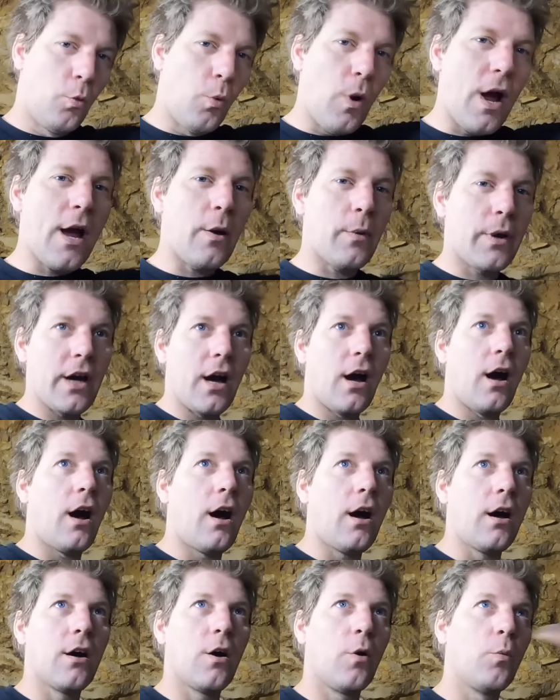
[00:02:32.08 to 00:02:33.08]
where we
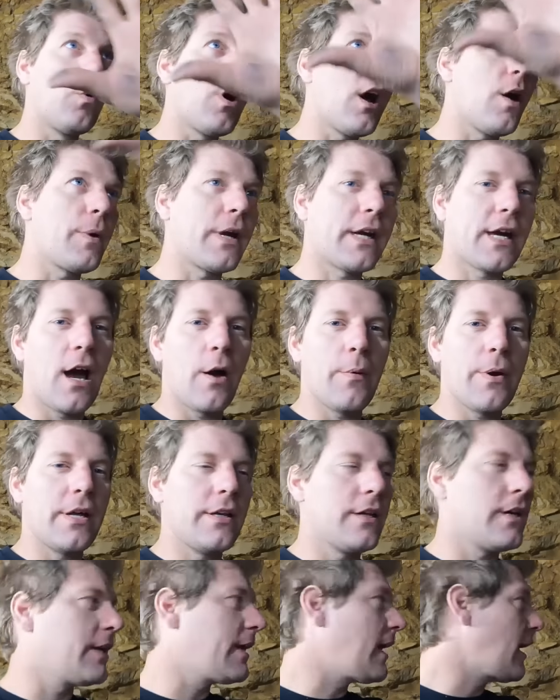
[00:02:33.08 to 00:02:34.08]
are and where we're
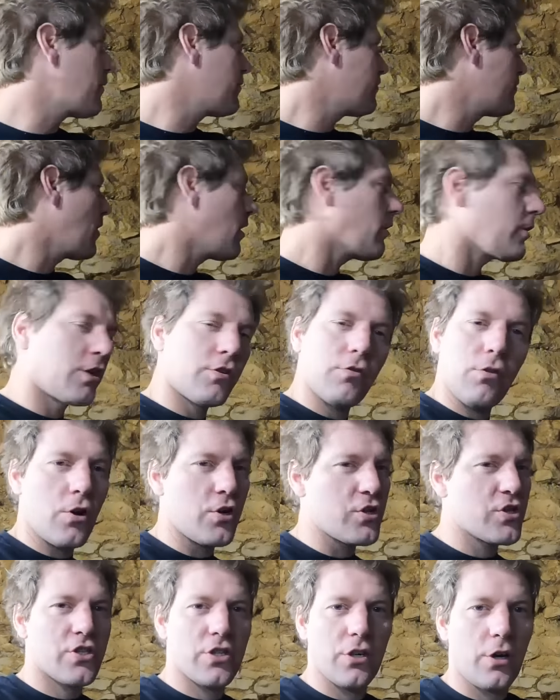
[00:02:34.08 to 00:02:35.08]
going and how far
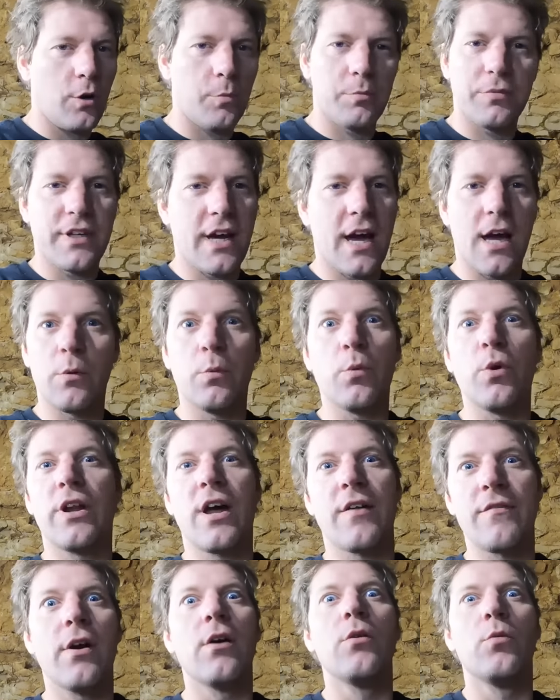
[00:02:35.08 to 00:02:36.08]
across, up, down,
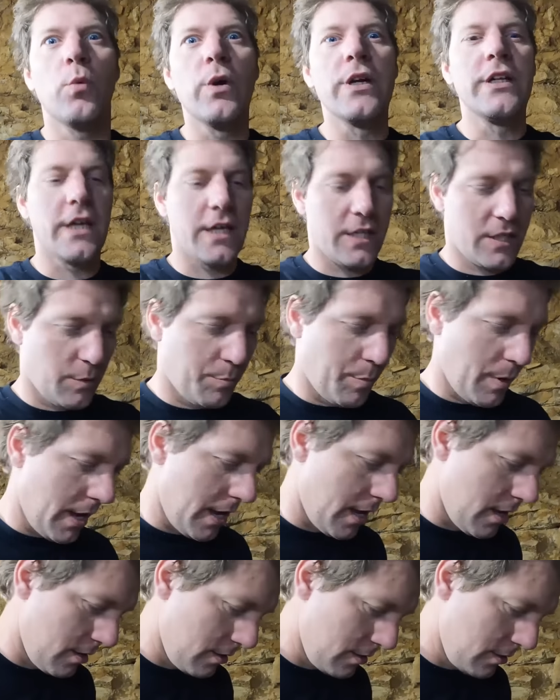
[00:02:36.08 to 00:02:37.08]
whatever we need to
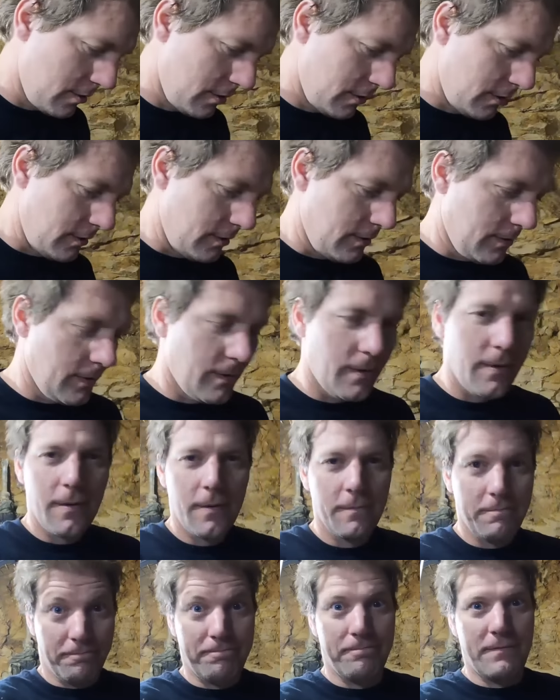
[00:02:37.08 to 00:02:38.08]
be.
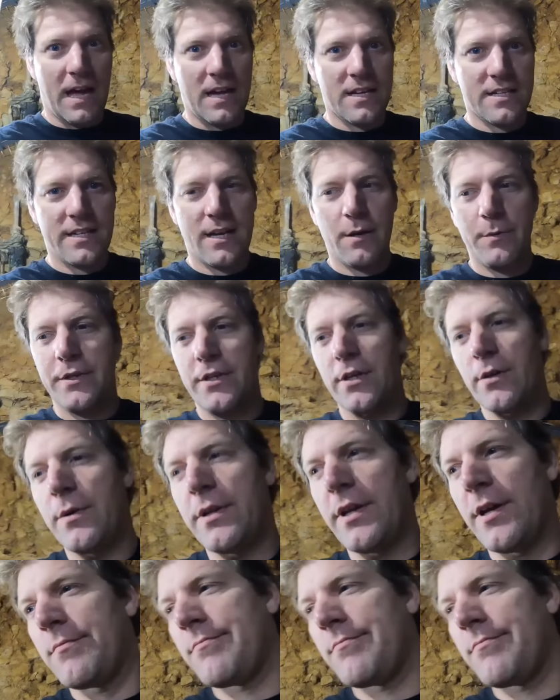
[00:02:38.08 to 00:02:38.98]
That's how we're doing